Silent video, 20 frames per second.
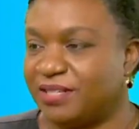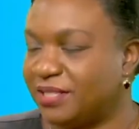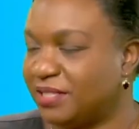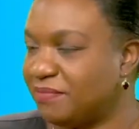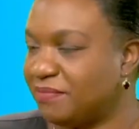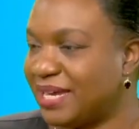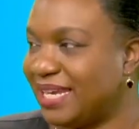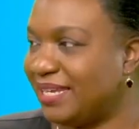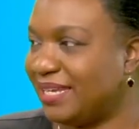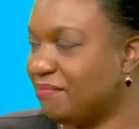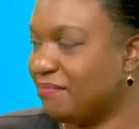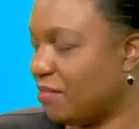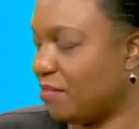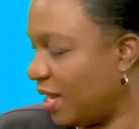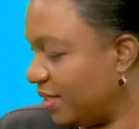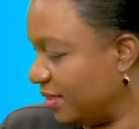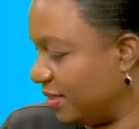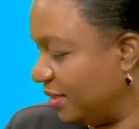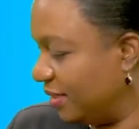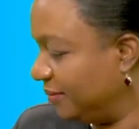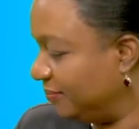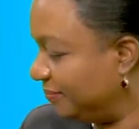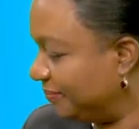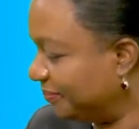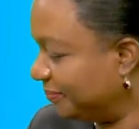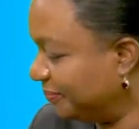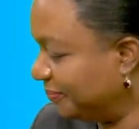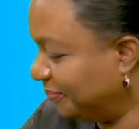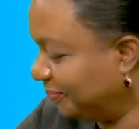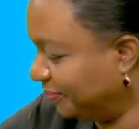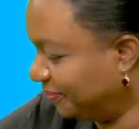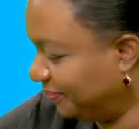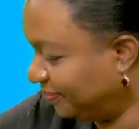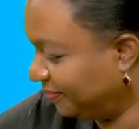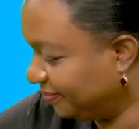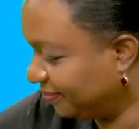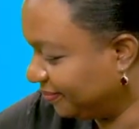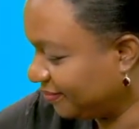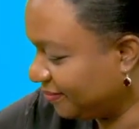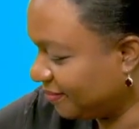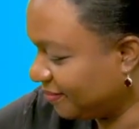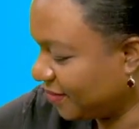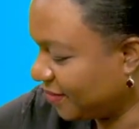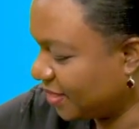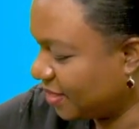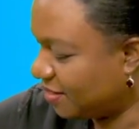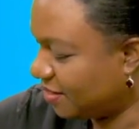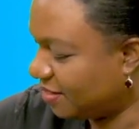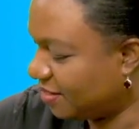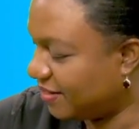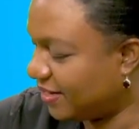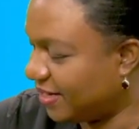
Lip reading: my model? Mm-hmm. All right,